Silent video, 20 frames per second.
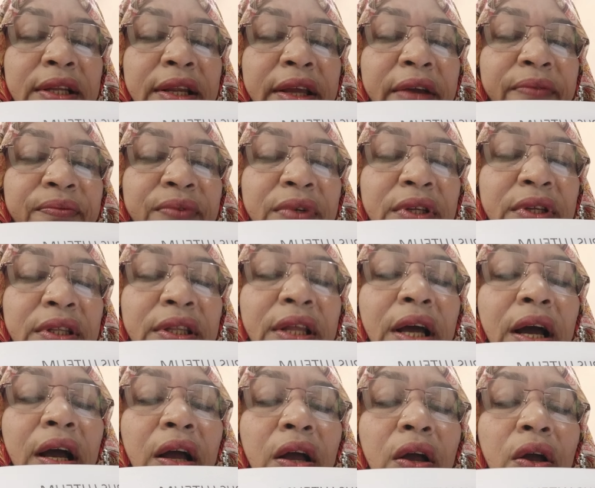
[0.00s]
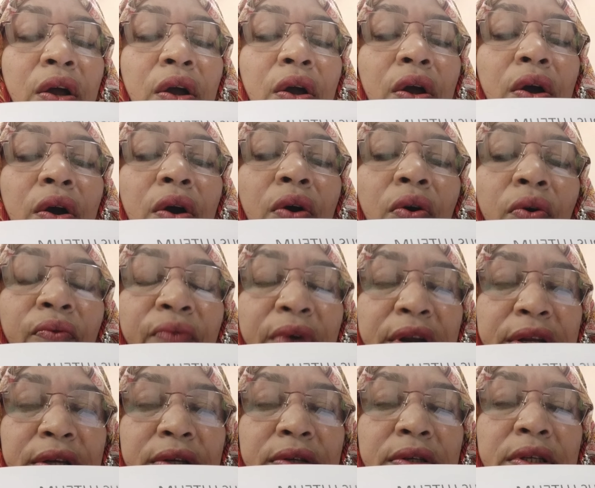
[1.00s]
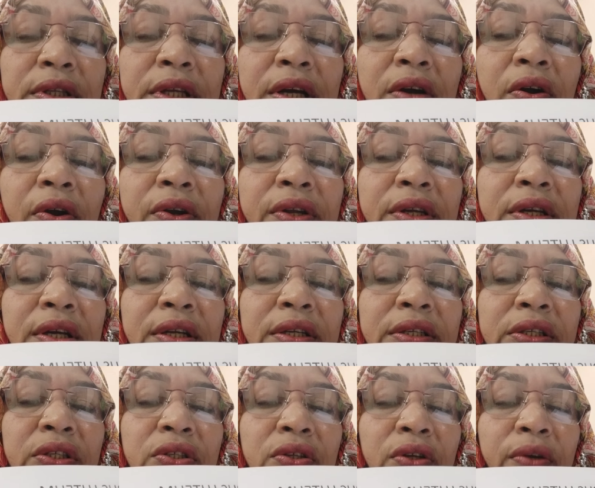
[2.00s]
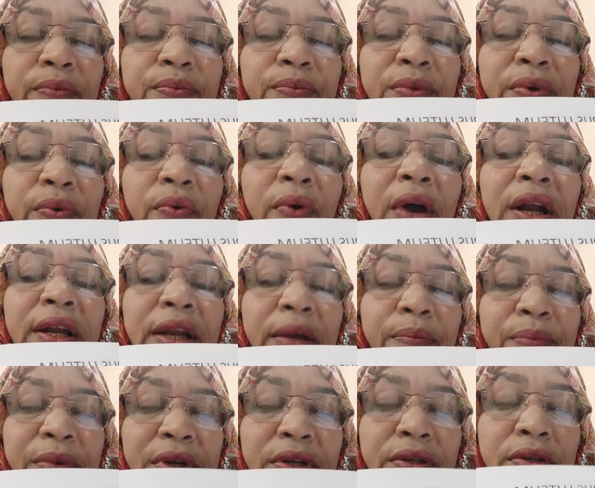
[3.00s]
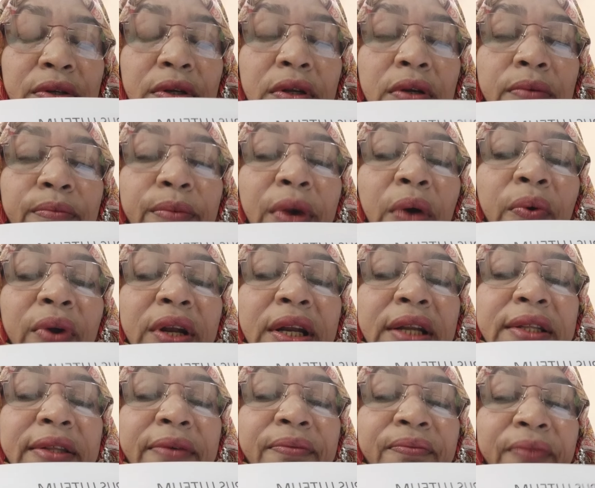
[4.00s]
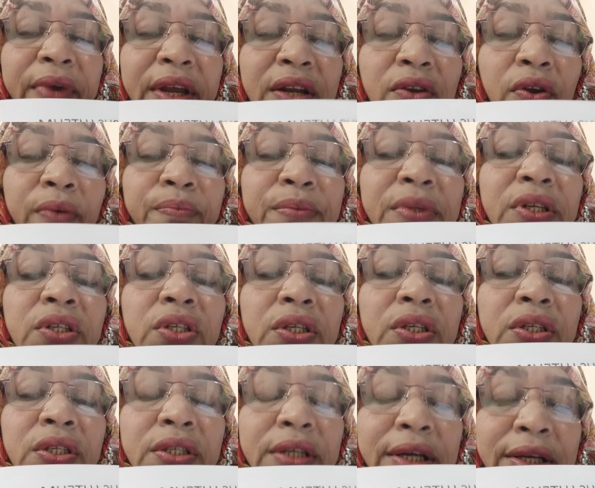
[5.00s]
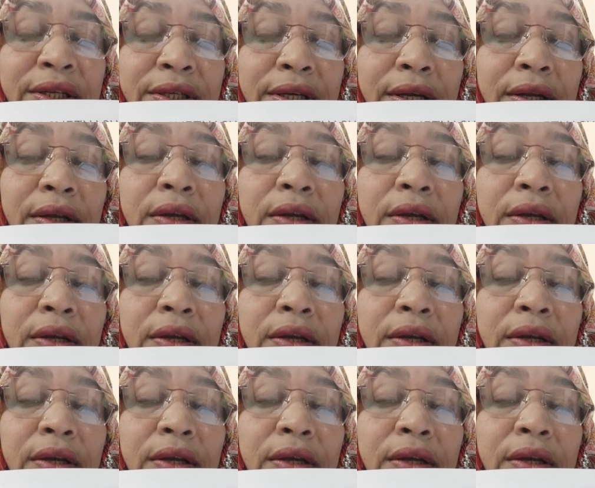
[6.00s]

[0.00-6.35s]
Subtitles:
left in the ovary, in the cortical region of the. What happened? What are the fate of this structure?